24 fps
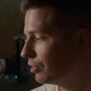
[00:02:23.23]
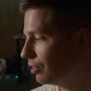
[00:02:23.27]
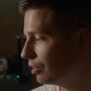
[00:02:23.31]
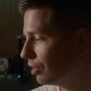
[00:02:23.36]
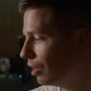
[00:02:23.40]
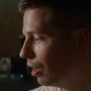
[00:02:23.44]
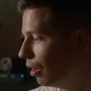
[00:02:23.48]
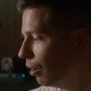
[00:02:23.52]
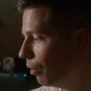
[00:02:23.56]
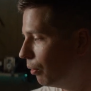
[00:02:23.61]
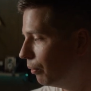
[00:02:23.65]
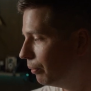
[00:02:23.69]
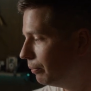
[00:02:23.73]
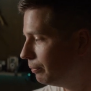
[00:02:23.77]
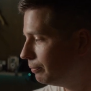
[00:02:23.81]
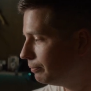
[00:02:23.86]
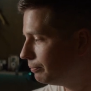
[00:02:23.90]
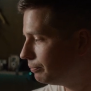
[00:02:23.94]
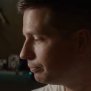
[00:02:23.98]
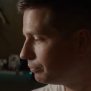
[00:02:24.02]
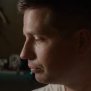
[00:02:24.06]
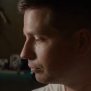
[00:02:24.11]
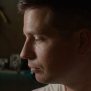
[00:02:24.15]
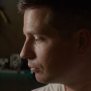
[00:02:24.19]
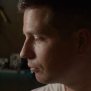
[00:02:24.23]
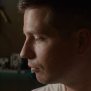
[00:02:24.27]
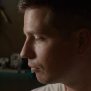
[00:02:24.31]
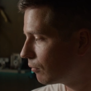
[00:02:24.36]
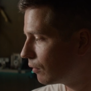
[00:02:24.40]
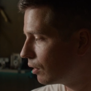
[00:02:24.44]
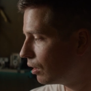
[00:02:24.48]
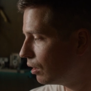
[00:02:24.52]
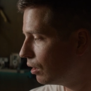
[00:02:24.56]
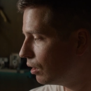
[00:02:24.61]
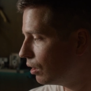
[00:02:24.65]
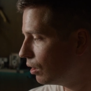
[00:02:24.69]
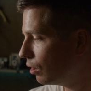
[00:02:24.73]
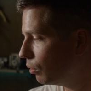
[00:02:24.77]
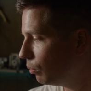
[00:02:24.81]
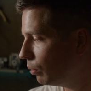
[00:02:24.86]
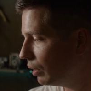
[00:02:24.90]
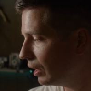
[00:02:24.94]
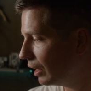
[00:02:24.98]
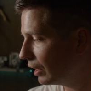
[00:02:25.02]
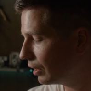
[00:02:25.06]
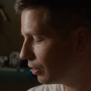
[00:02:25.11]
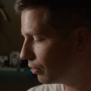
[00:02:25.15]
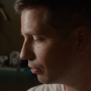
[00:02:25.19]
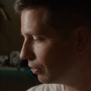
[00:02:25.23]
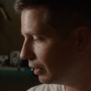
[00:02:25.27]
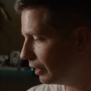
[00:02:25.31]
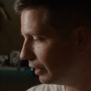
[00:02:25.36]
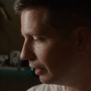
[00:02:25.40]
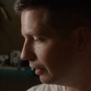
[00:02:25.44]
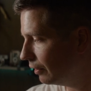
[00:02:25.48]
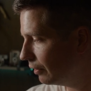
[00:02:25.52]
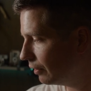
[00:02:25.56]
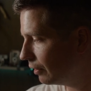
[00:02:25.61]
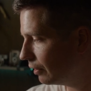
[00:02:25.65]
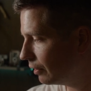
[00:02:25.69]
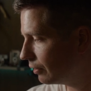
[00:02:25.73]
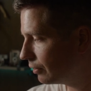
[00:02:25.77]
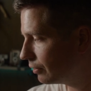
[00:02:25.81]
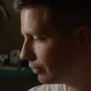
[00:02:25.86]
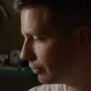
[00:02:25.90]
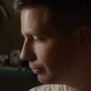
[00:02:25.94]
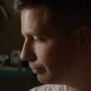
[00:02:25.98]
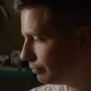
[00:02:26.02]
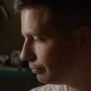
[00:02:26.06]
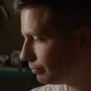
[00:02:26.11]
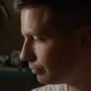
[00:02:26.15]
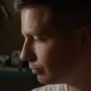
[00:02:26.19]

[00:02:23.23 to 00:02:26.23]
ago when I created this.